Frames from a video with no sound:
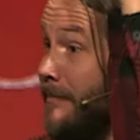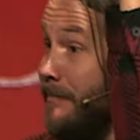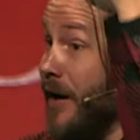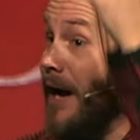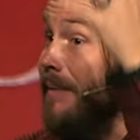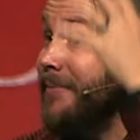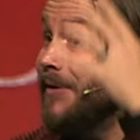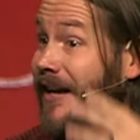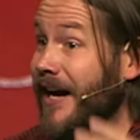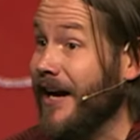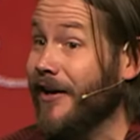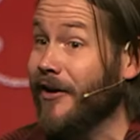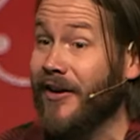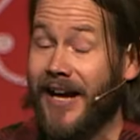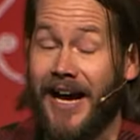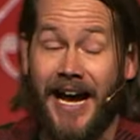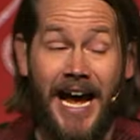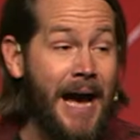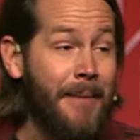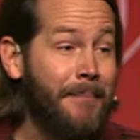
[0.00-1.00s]
Probably not going
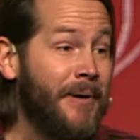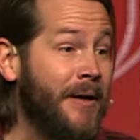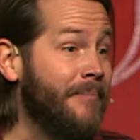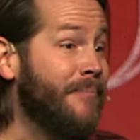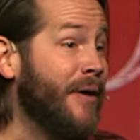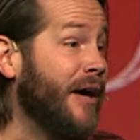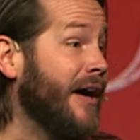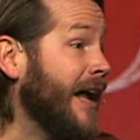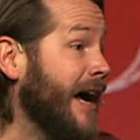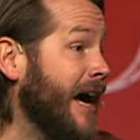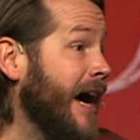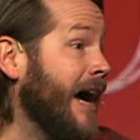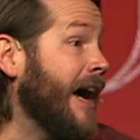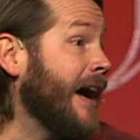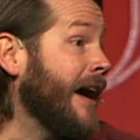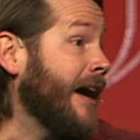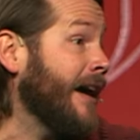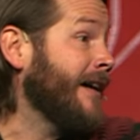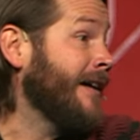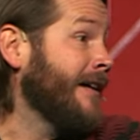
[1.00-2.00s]
to happen, but
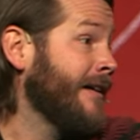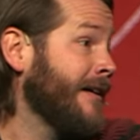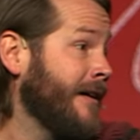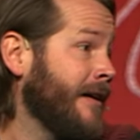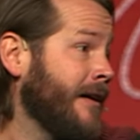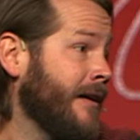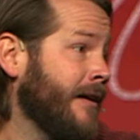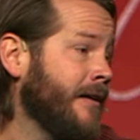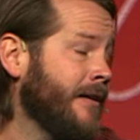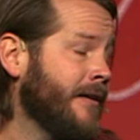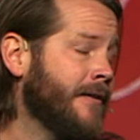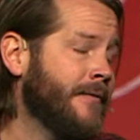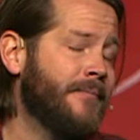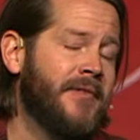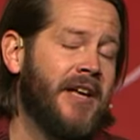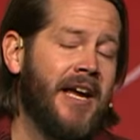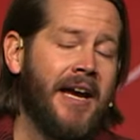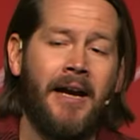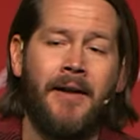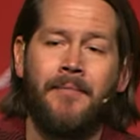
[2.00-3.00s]
I.
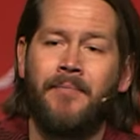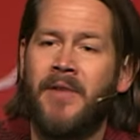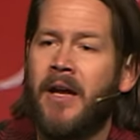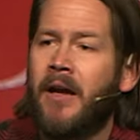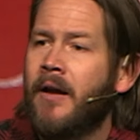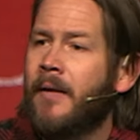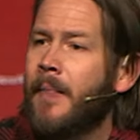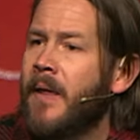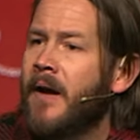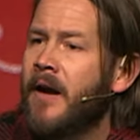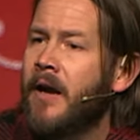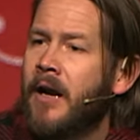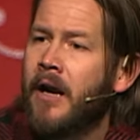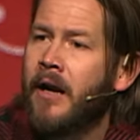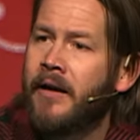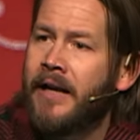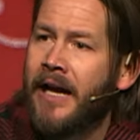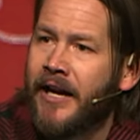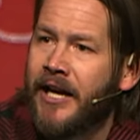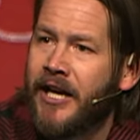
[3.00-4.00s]
Yeah.
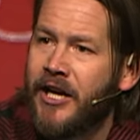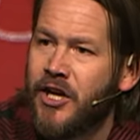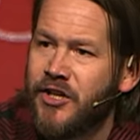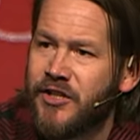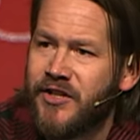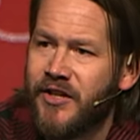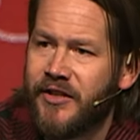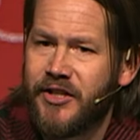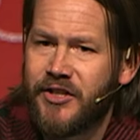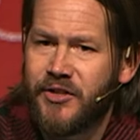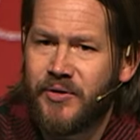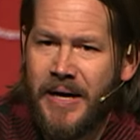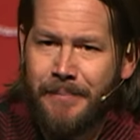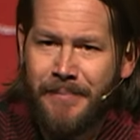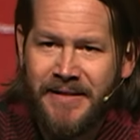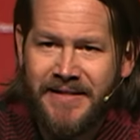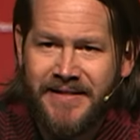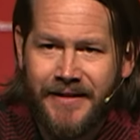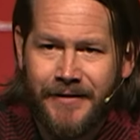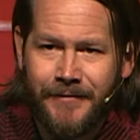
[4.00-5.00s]
Now here's the
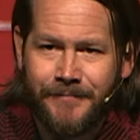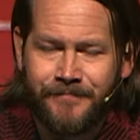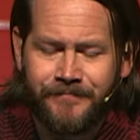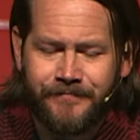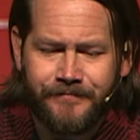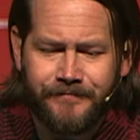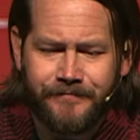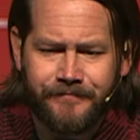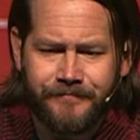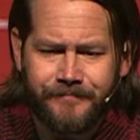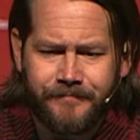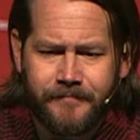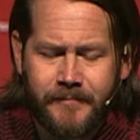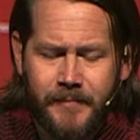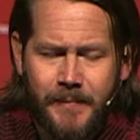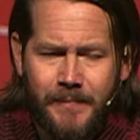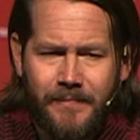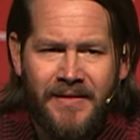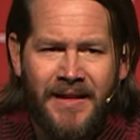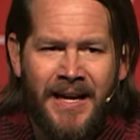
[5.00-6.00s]
discrepancy.
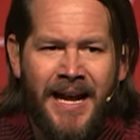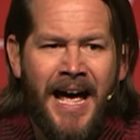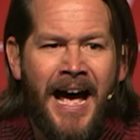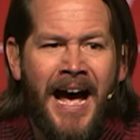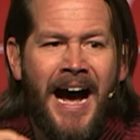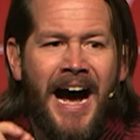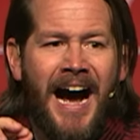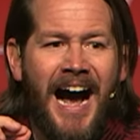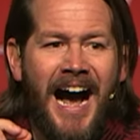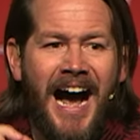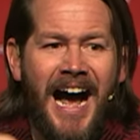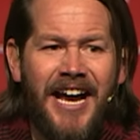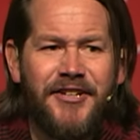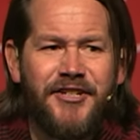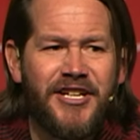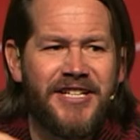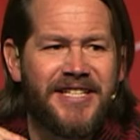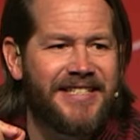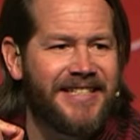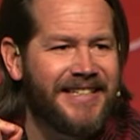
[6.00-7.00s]
I
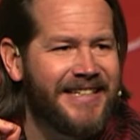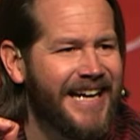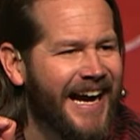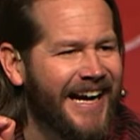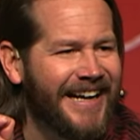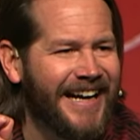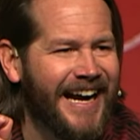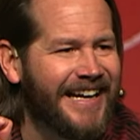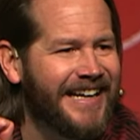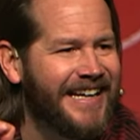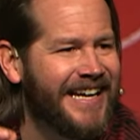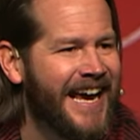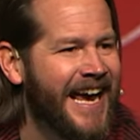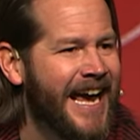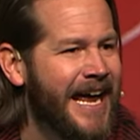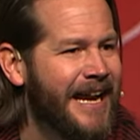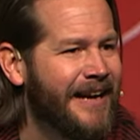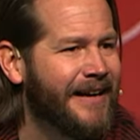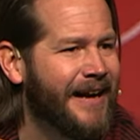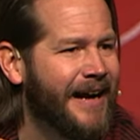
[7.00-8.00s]
just, I, I,
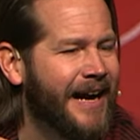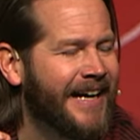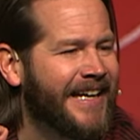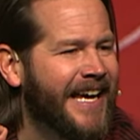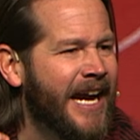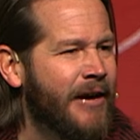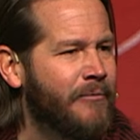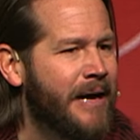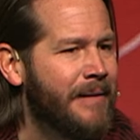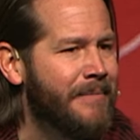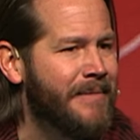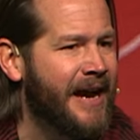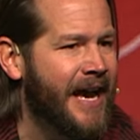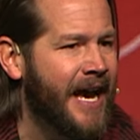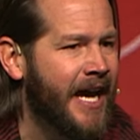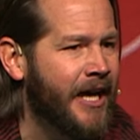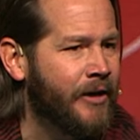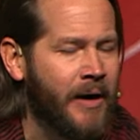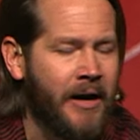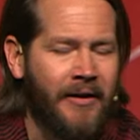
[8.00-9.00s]
can't, I can't wrap my
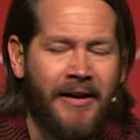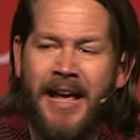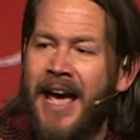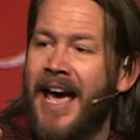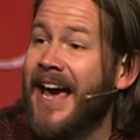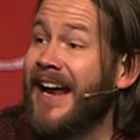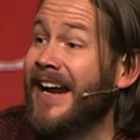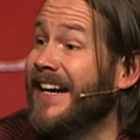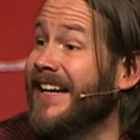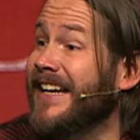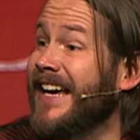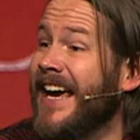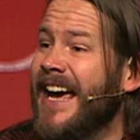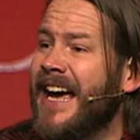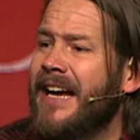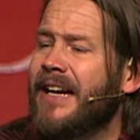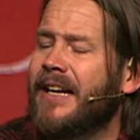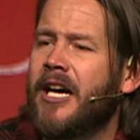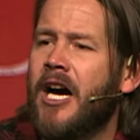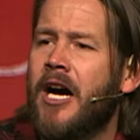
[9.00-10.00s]
head around, and I
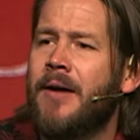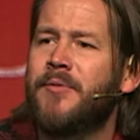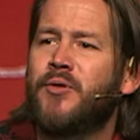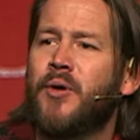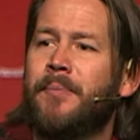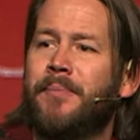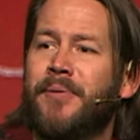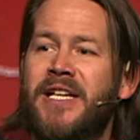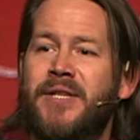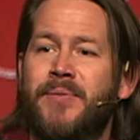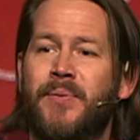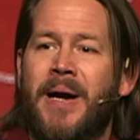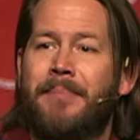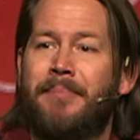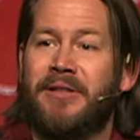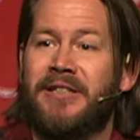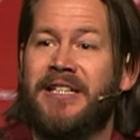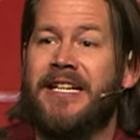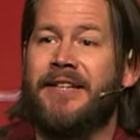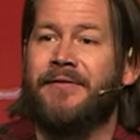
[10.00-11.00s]
can't come to a place where I
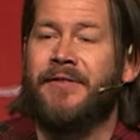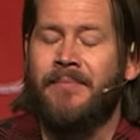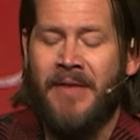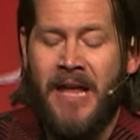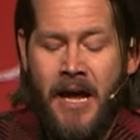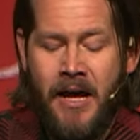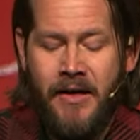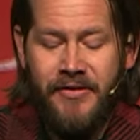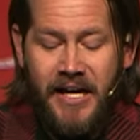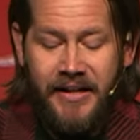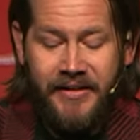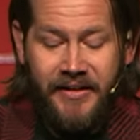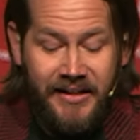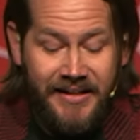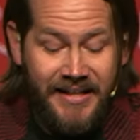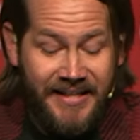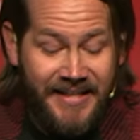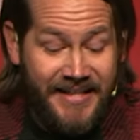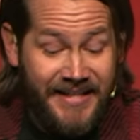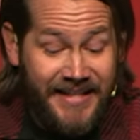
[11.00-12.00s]
believe that the
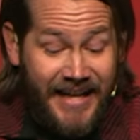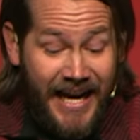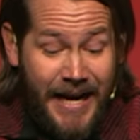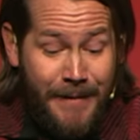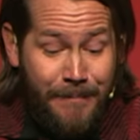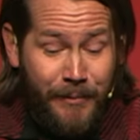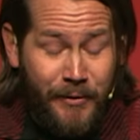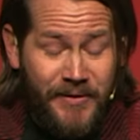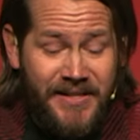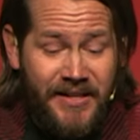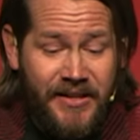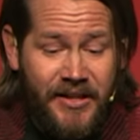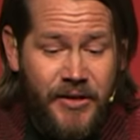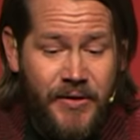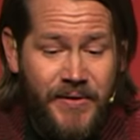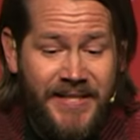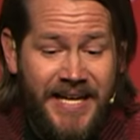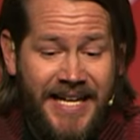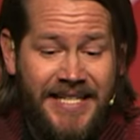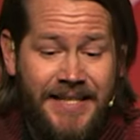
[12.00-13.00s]
disciples in the New
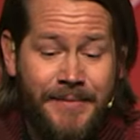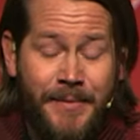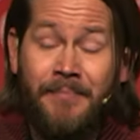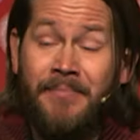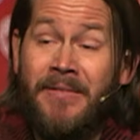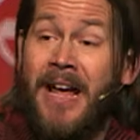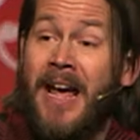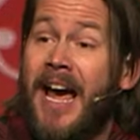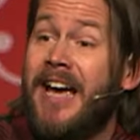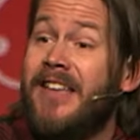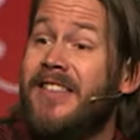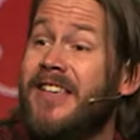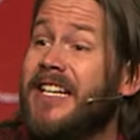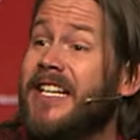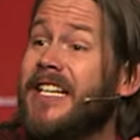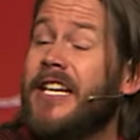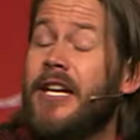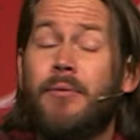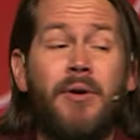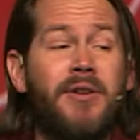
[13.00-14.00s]
Testament and the
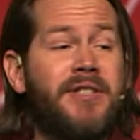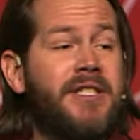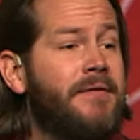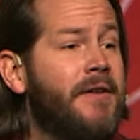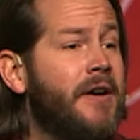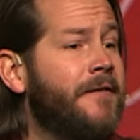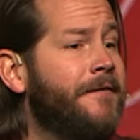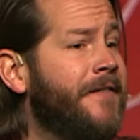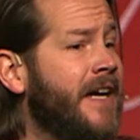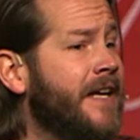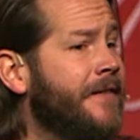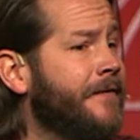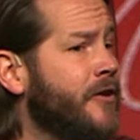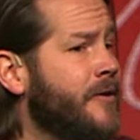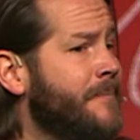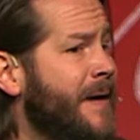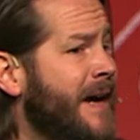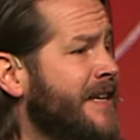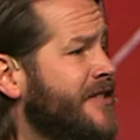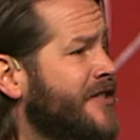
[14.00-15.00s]
heroes of our faith for the
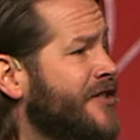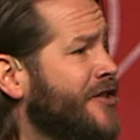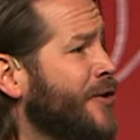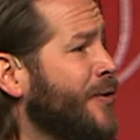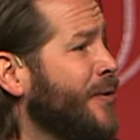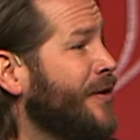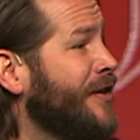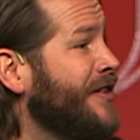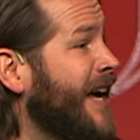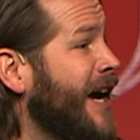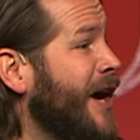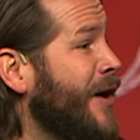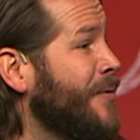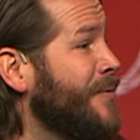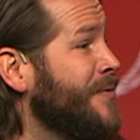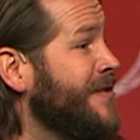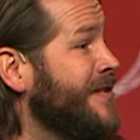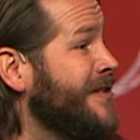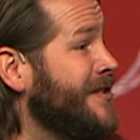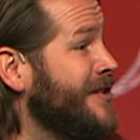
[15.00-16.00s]
past
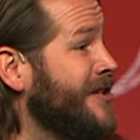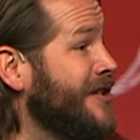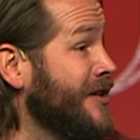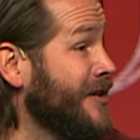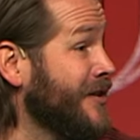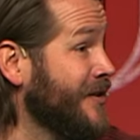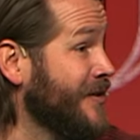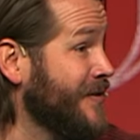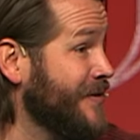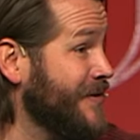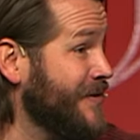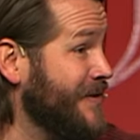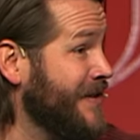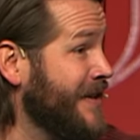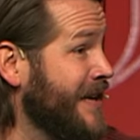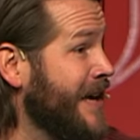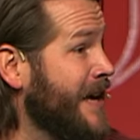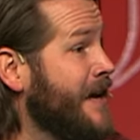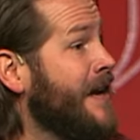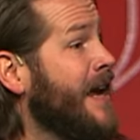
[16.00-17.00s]
2,000 years
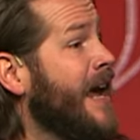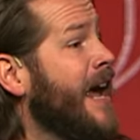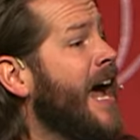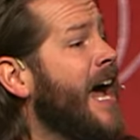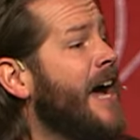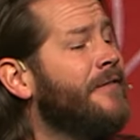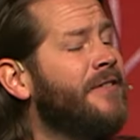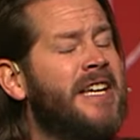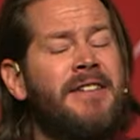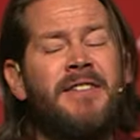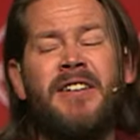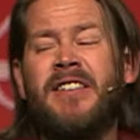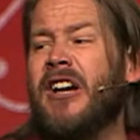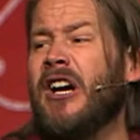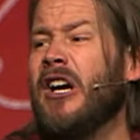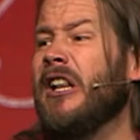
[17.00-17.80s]
have given their